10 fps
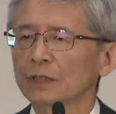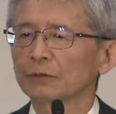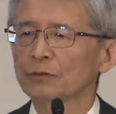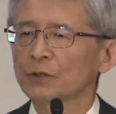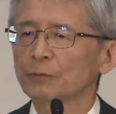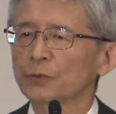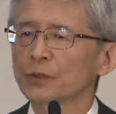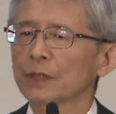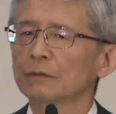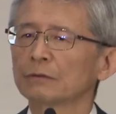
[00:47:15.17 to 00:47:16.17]
The specific
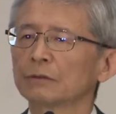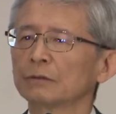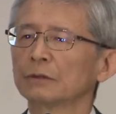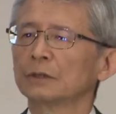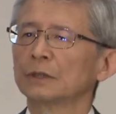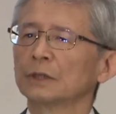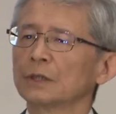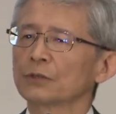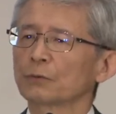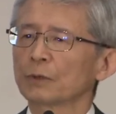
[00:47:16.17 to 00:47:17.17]
risk factor
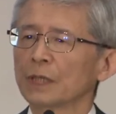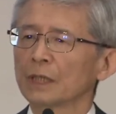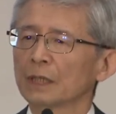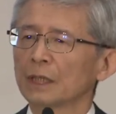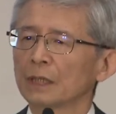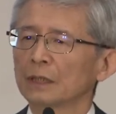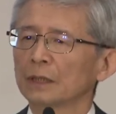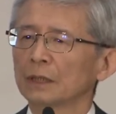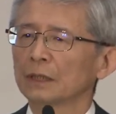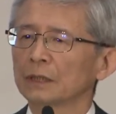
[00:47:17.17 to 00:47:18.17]
may vary from
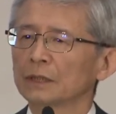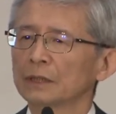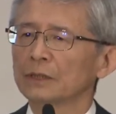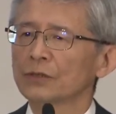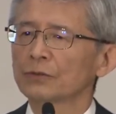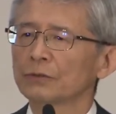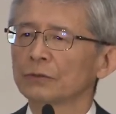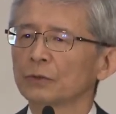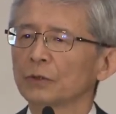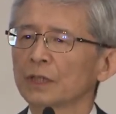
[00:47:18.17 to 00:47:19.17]
country to country, but
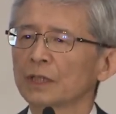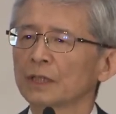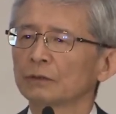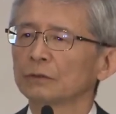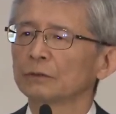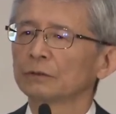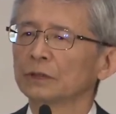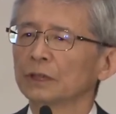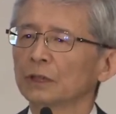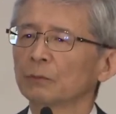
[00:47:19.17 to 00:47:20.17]
generally speaking,
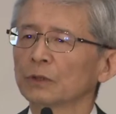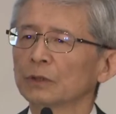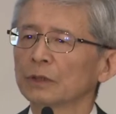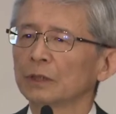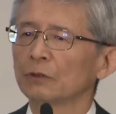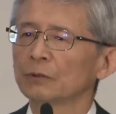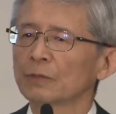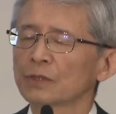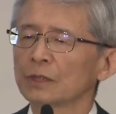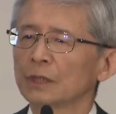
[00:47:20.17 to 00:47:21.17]
those are some of the
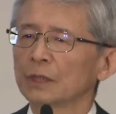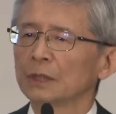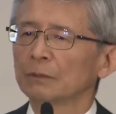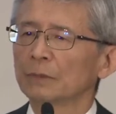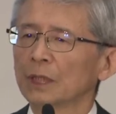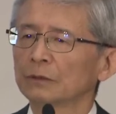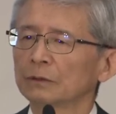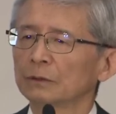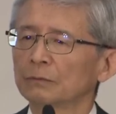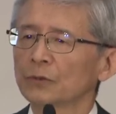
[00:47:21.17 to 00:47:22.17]
risk factors I
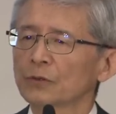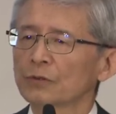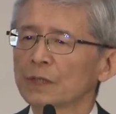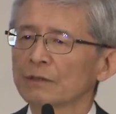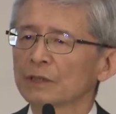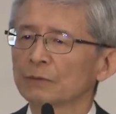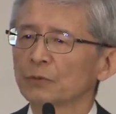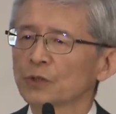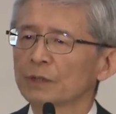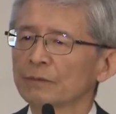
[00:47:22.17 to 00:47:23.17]
see
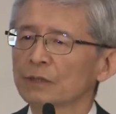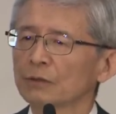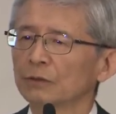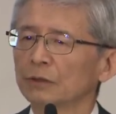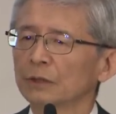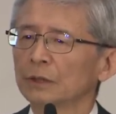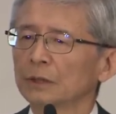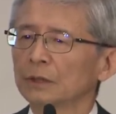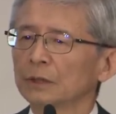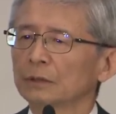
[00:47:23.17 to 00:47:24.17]
in the world
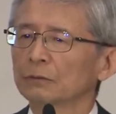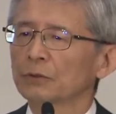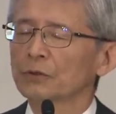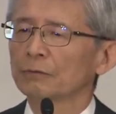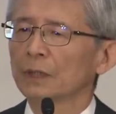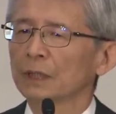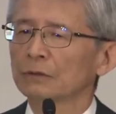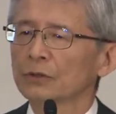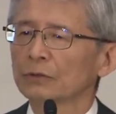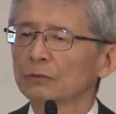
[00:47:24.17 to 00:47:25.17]
economy.
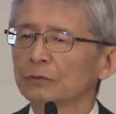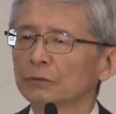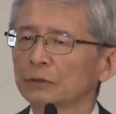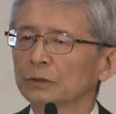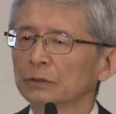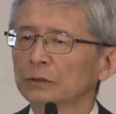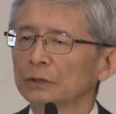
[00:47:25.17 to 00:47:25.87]
And furthermore,